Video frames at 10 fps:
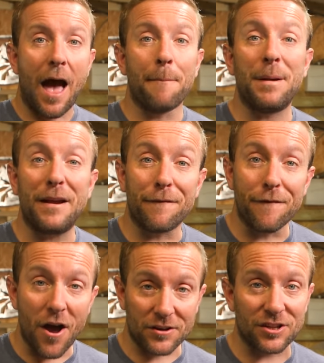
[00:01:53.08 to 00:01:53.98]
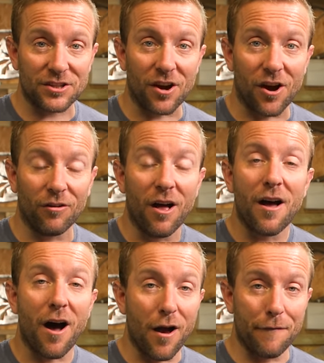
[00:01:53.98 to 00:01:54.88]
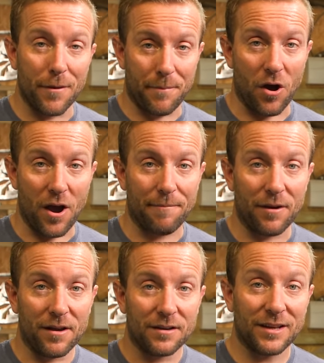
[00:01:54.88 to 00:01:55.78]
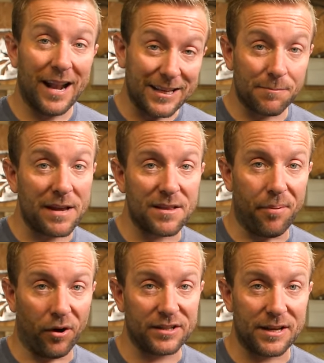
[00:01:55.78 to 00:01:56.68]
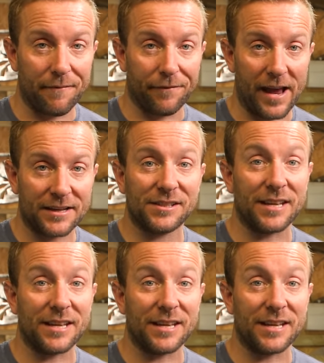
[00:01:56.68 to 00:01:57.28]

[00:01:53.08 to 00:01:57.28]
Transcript: and be versatile over the pipe. So let's meet the Plyzip Flex